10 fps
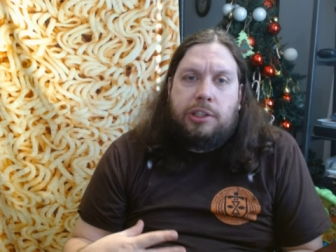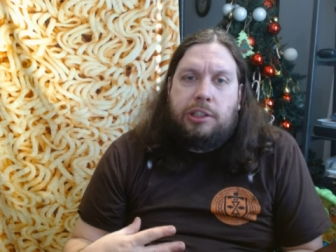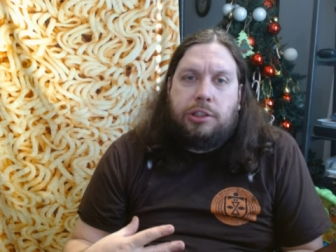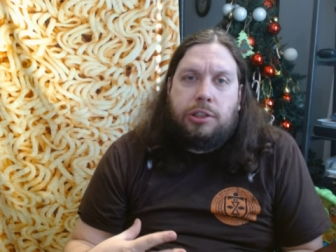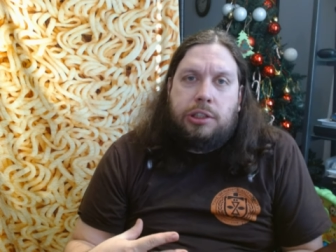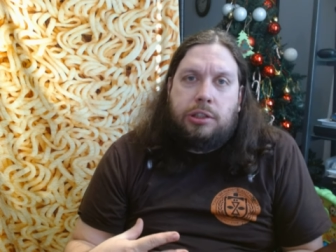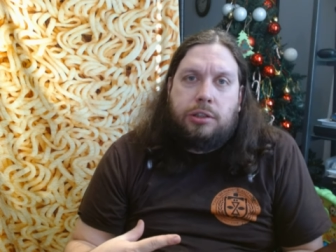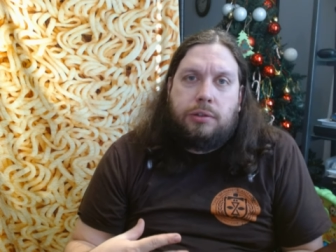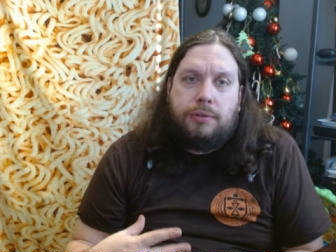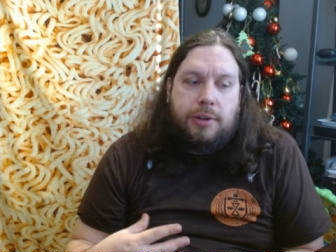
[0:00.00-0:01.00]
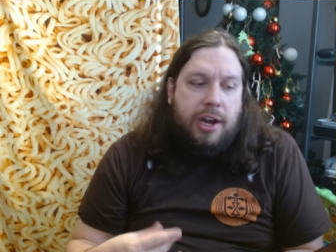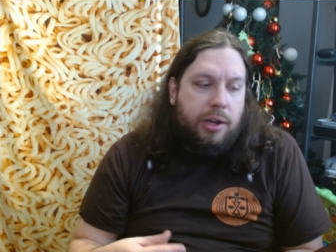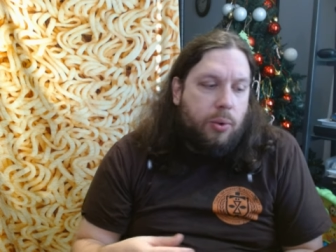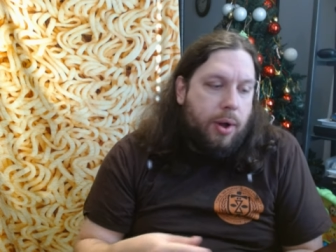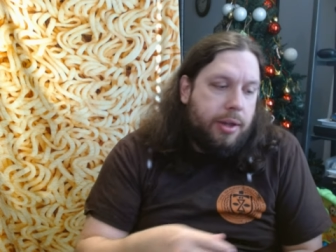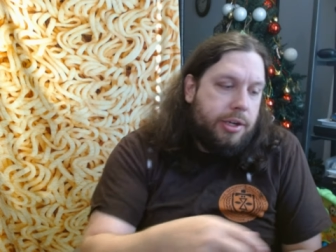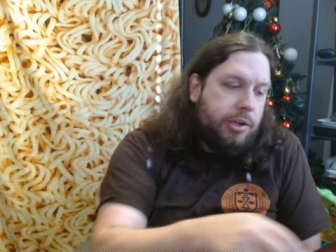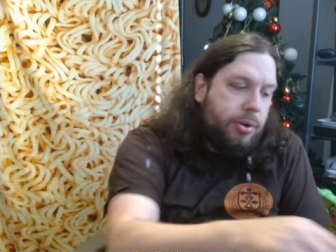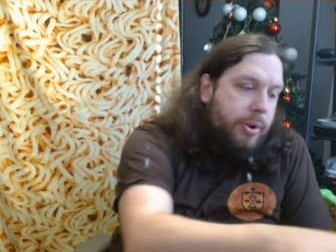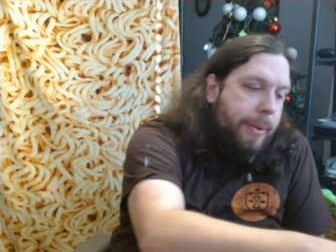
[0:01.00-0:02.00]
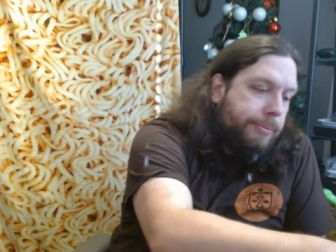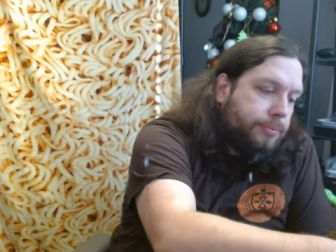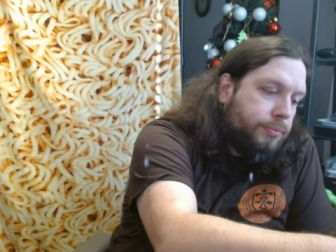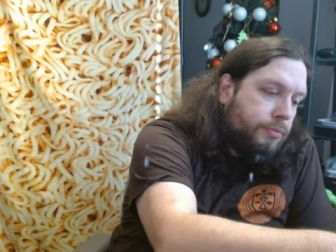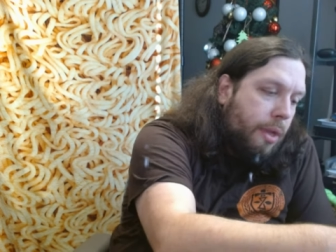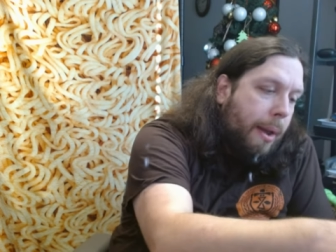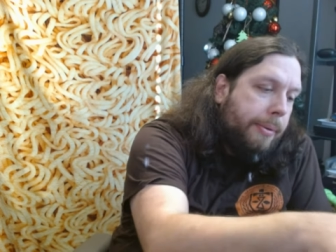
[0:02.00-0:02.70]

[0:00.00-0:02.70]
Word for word: There's definitely a seasoned fry quality to it.